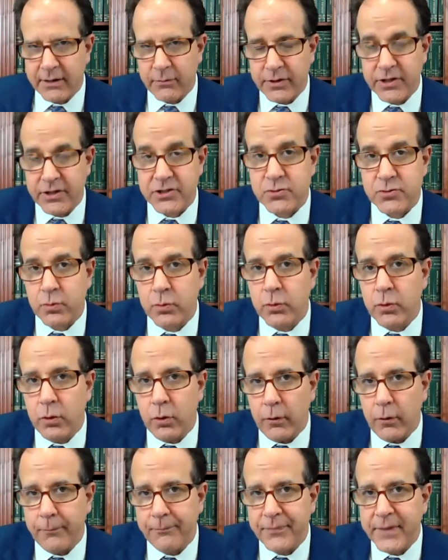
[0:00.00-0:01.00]
with this
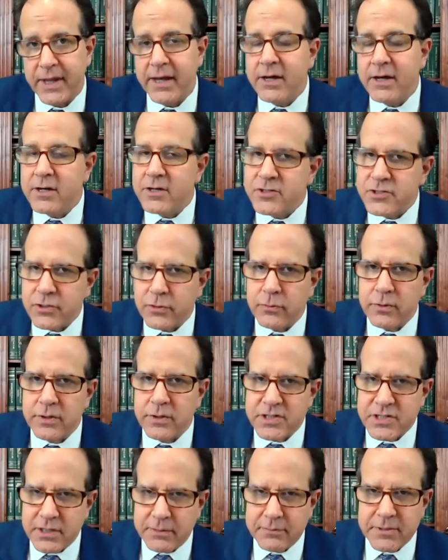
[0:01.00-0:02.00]
rule. So
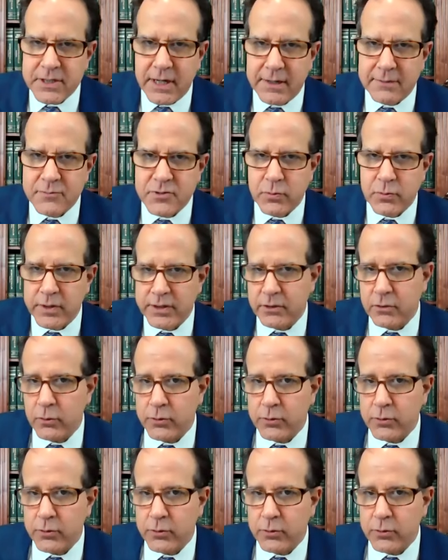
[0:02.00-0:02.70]
sometimes when